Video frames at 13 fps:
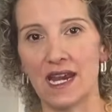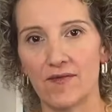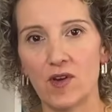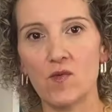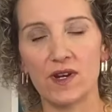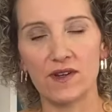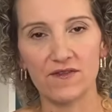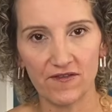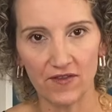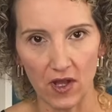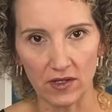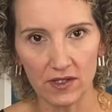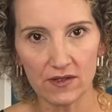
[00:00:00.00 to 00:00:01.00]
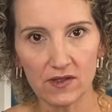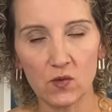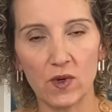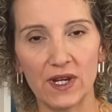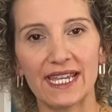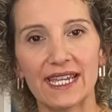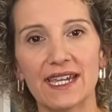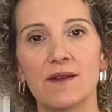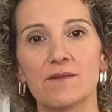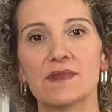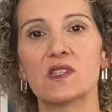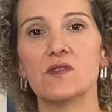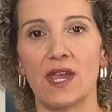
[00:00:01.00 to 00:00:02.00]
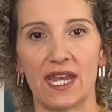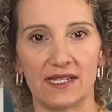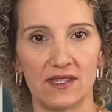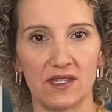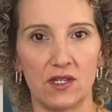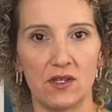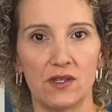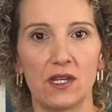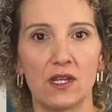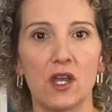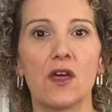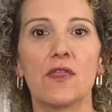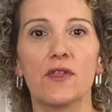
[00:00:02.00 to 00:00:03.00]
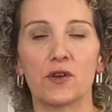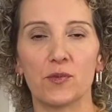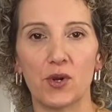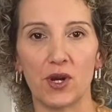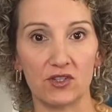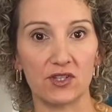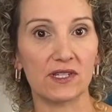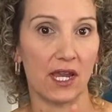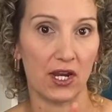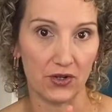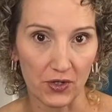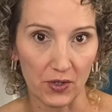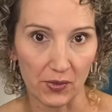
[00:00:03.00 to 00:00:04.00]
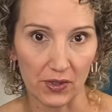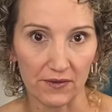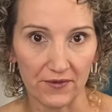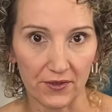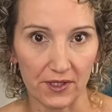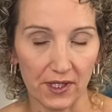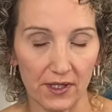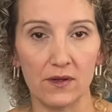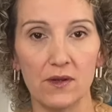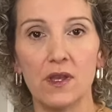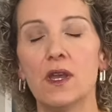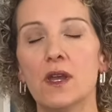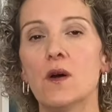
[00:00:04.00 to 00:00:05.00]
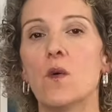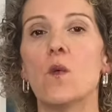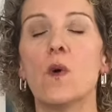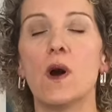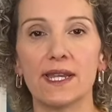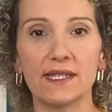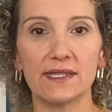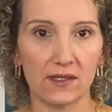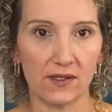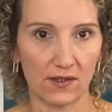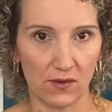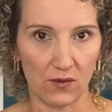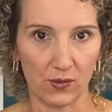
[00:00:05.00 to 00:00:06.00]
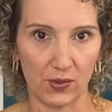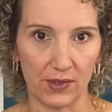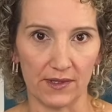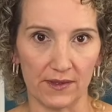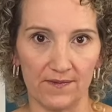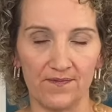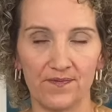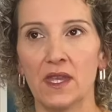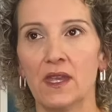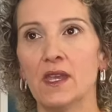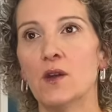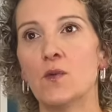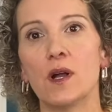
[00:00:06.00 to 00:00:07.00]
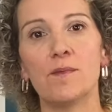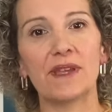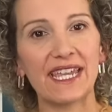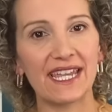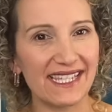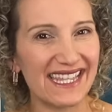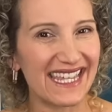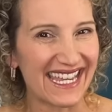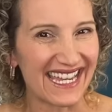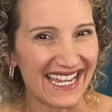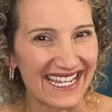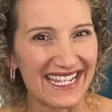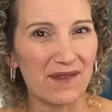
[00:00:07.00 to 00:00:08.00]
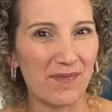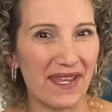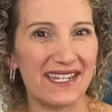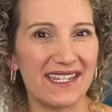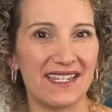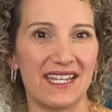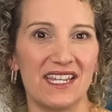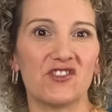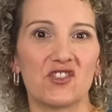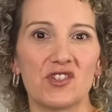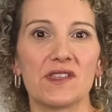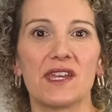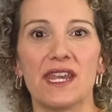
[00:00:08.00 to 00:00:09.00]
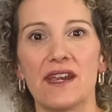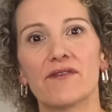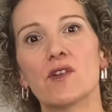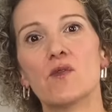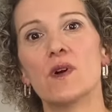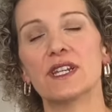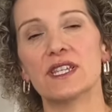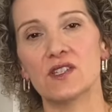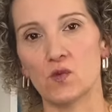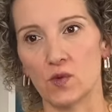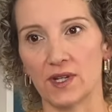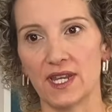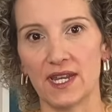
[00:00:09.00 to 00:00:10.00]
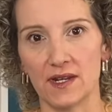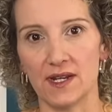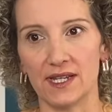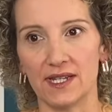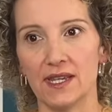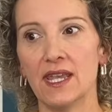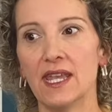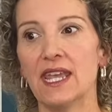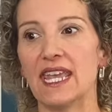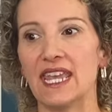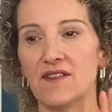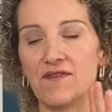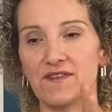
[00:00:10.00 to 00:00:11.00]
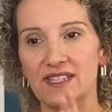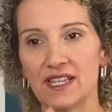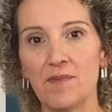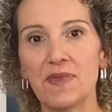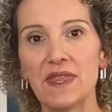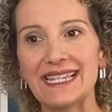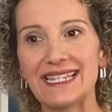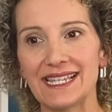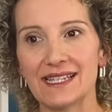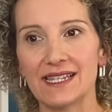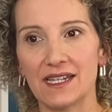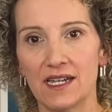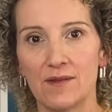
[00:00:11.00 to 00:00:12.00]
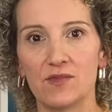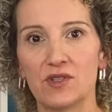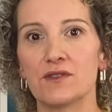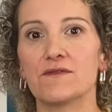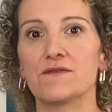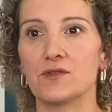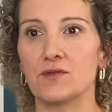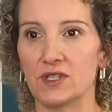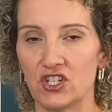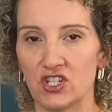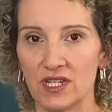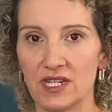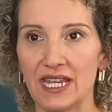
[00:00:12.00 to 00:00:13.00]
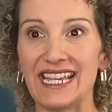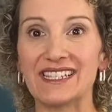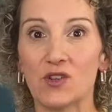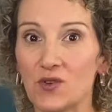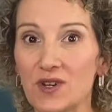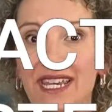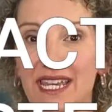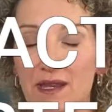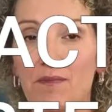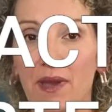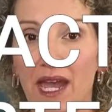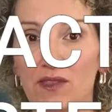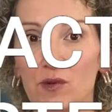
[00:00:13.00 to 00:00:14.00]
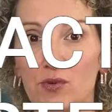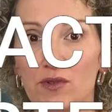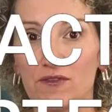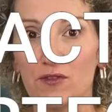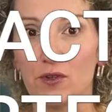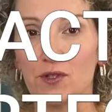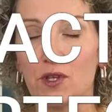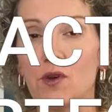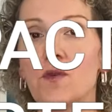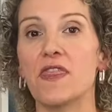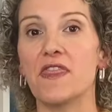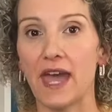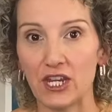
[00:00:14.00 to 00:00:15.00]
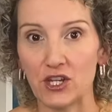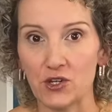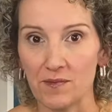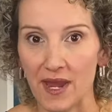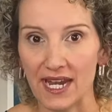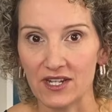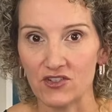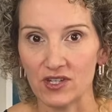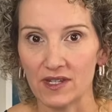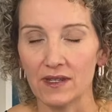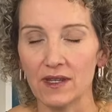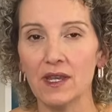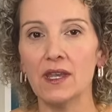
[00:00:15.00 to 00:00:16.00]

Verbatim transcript: everyone follows when it comes to executing their projects under your portfolio. Why is this so important? Well, because of the independent nature that everyone is working on, if something doesn't come to fruition, it's going to impact the portfolio that you're managing.